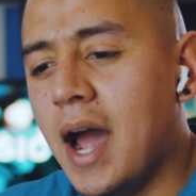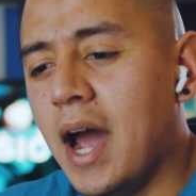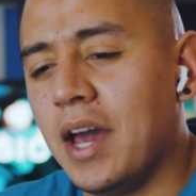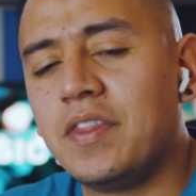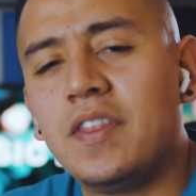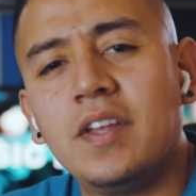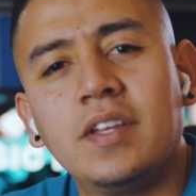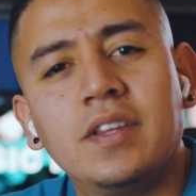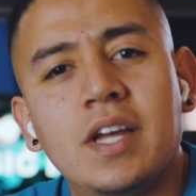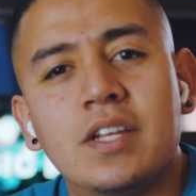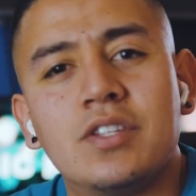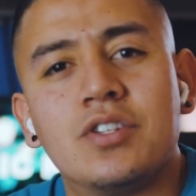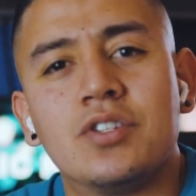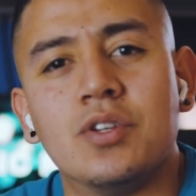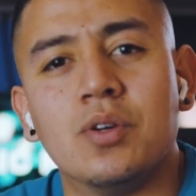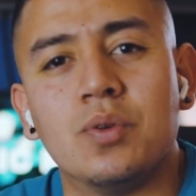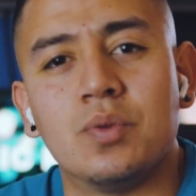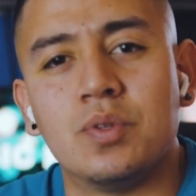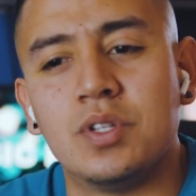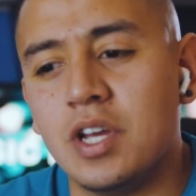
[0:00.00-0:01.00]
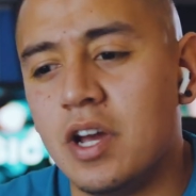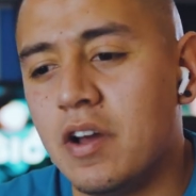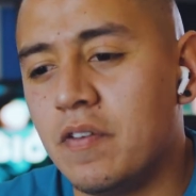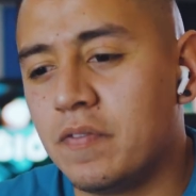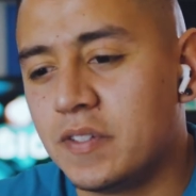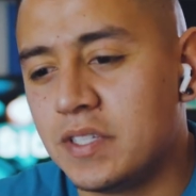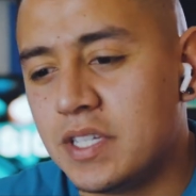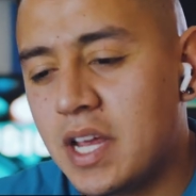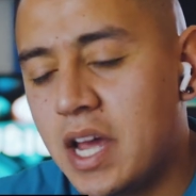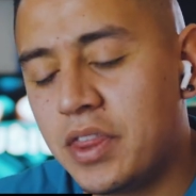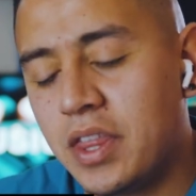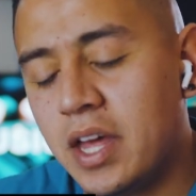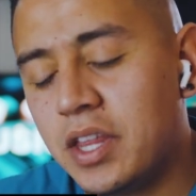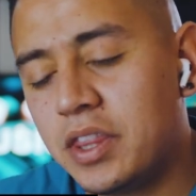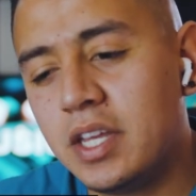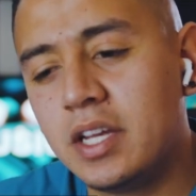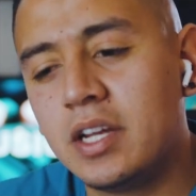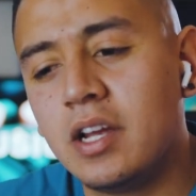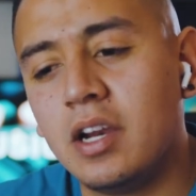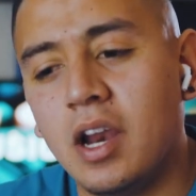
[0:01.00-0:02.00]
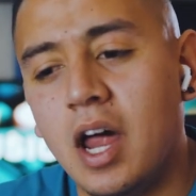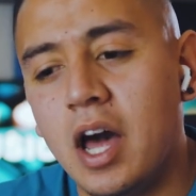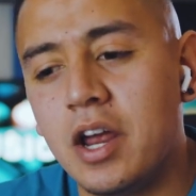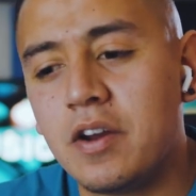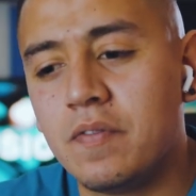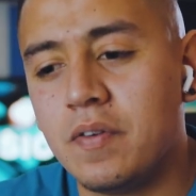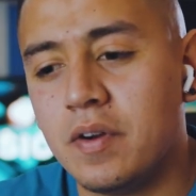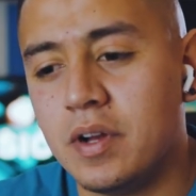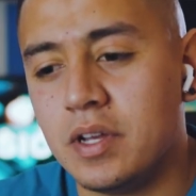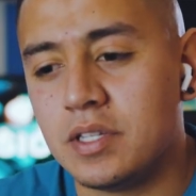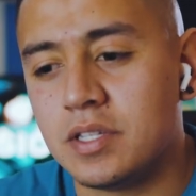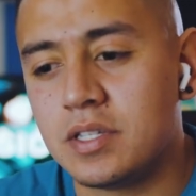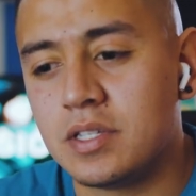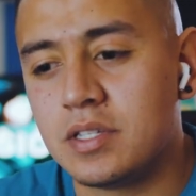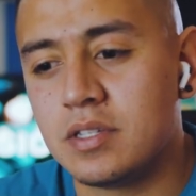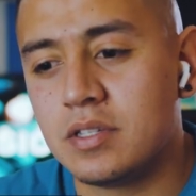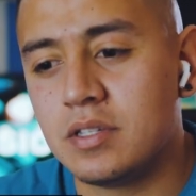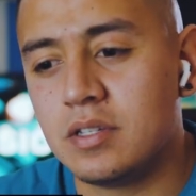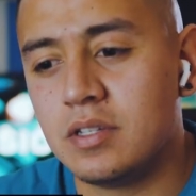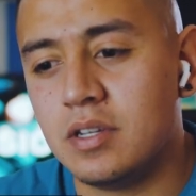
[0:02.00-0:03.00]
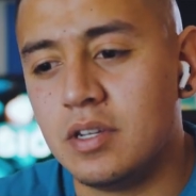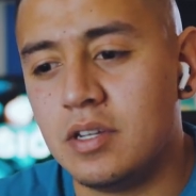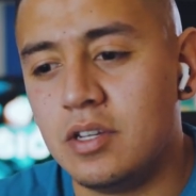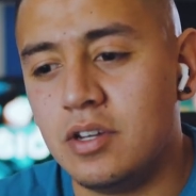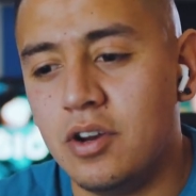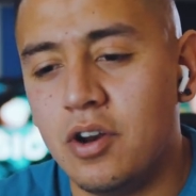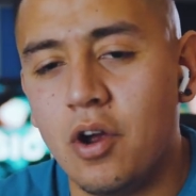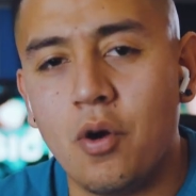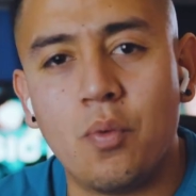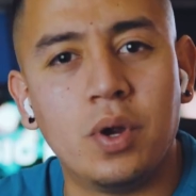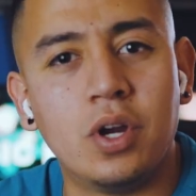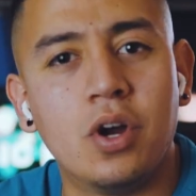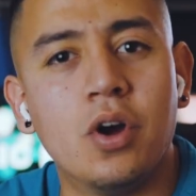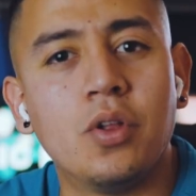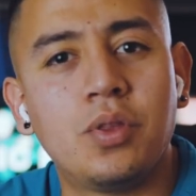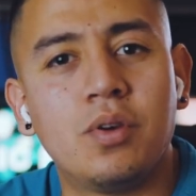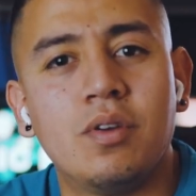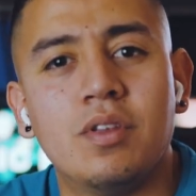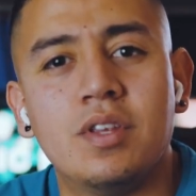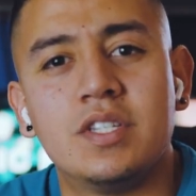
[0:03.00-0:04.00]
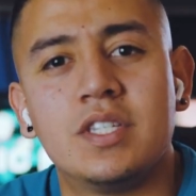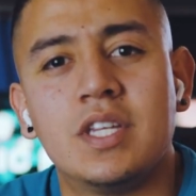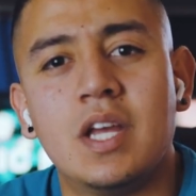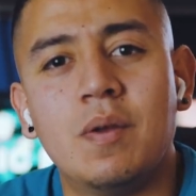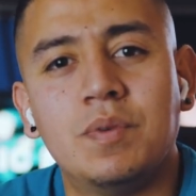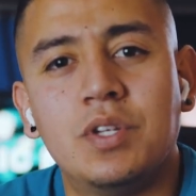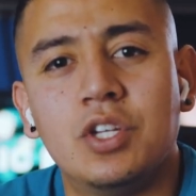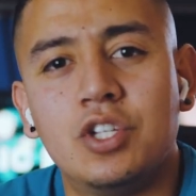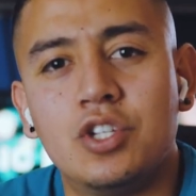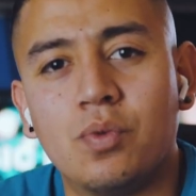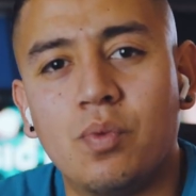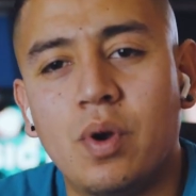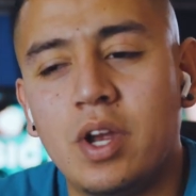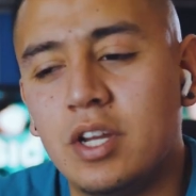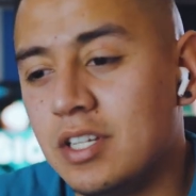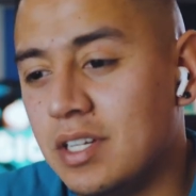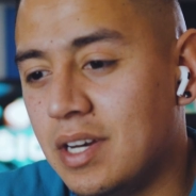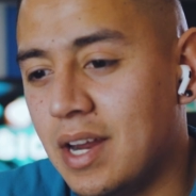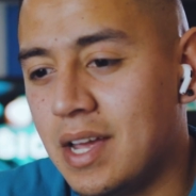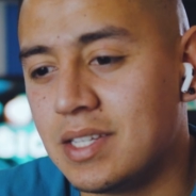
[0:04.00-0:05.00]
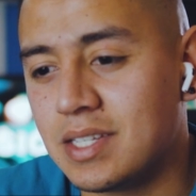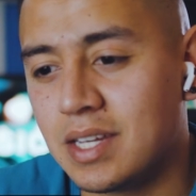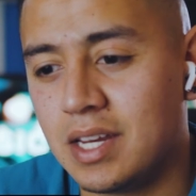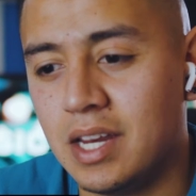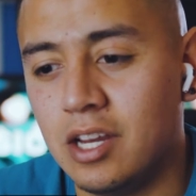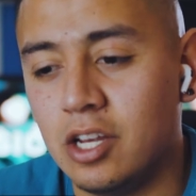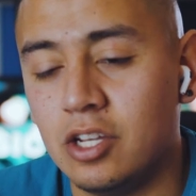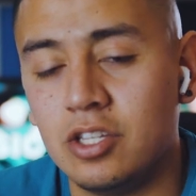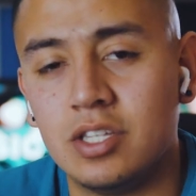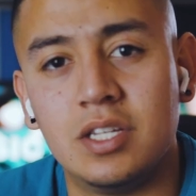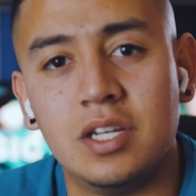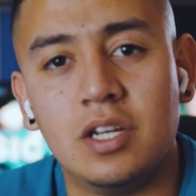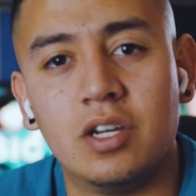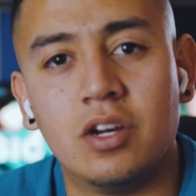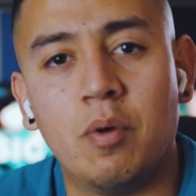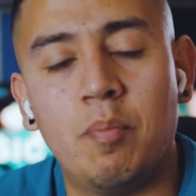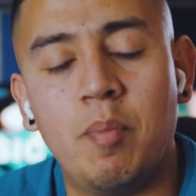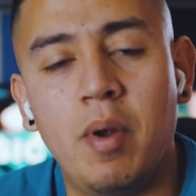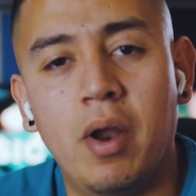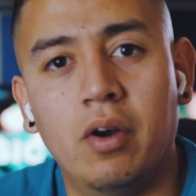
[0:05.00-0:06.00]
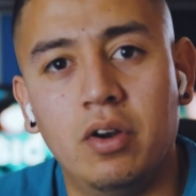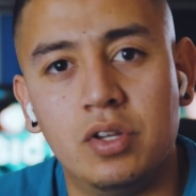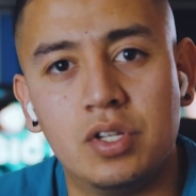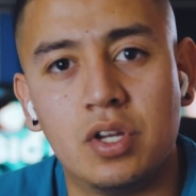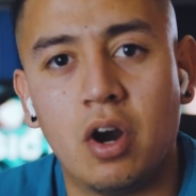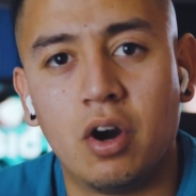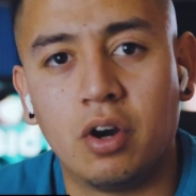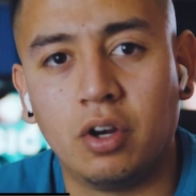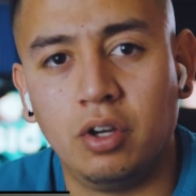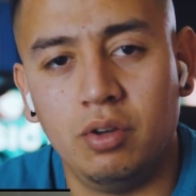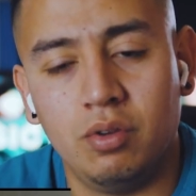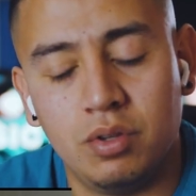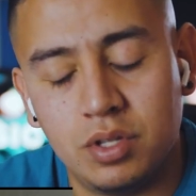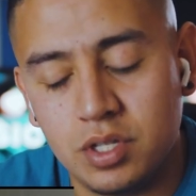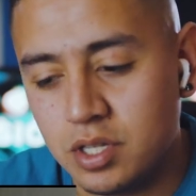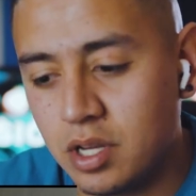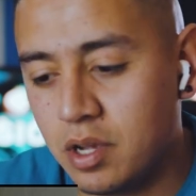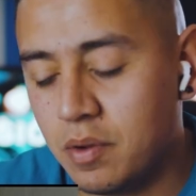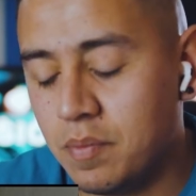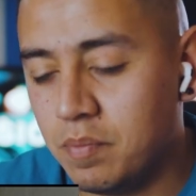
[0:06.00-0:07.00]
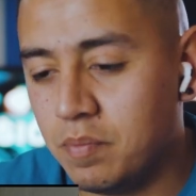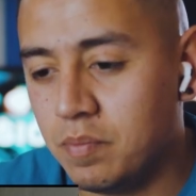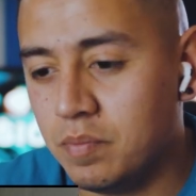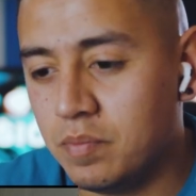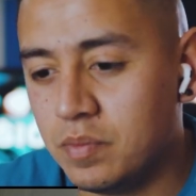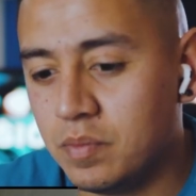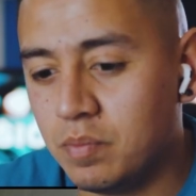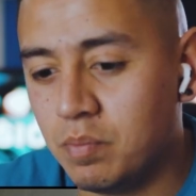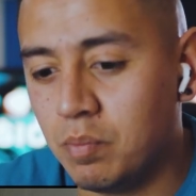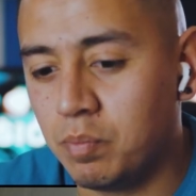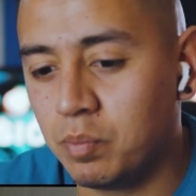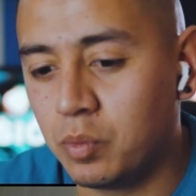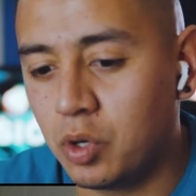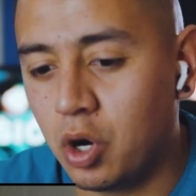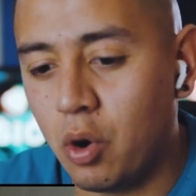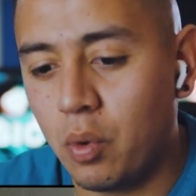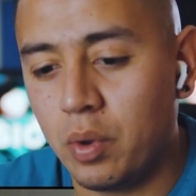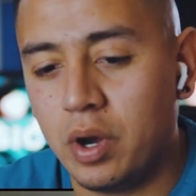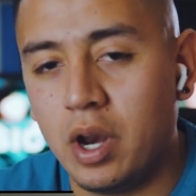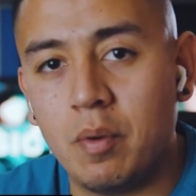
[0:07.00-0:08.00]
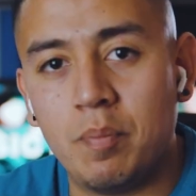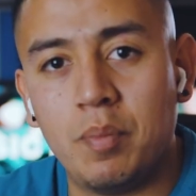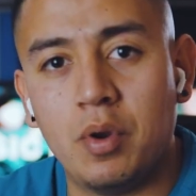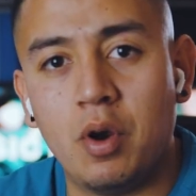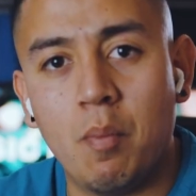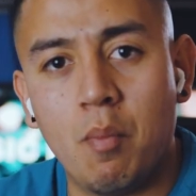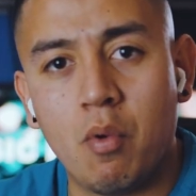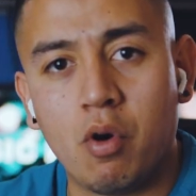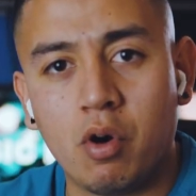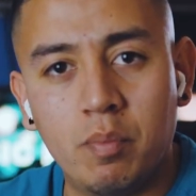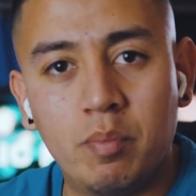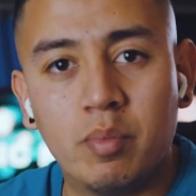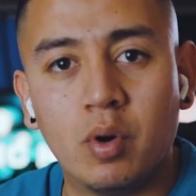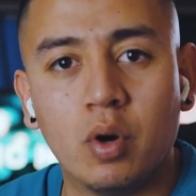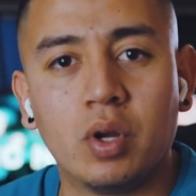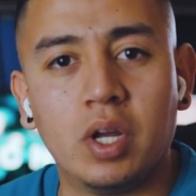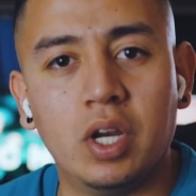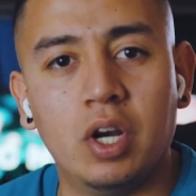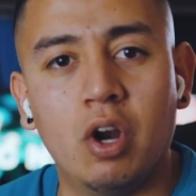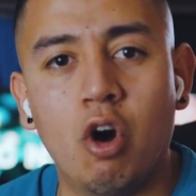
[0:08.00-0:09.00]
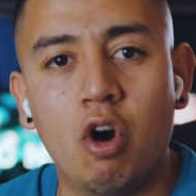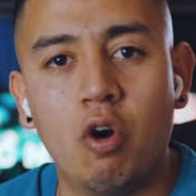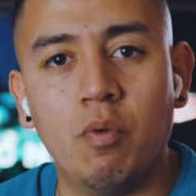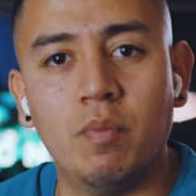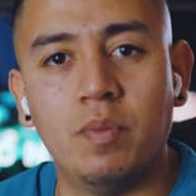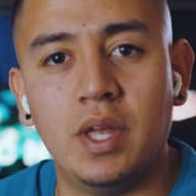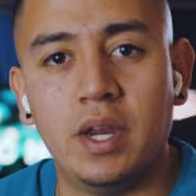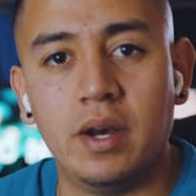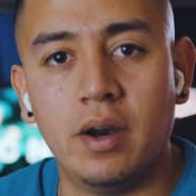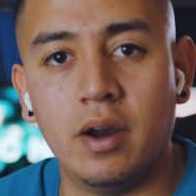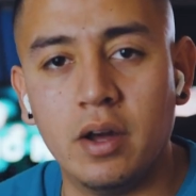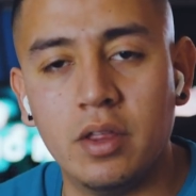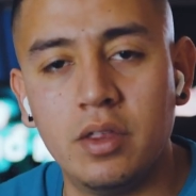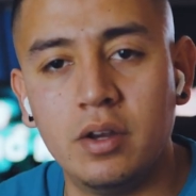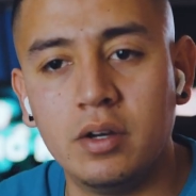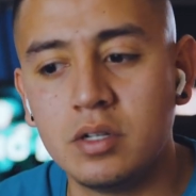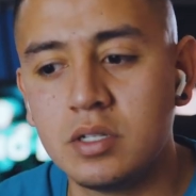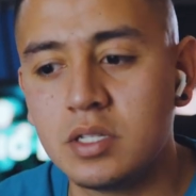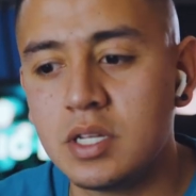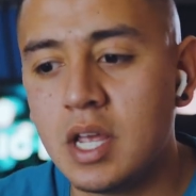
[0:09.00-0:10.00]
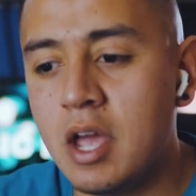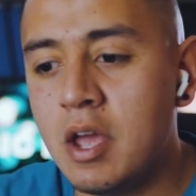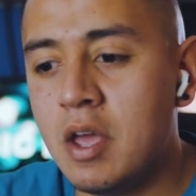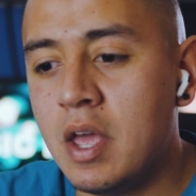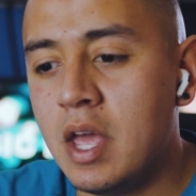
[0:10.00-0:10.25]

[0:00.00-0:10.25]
I think that's so tough because I think a lot of us, you know, we go through the same situation as kids, seeing our parents argue, some growing up in a more broken home than others.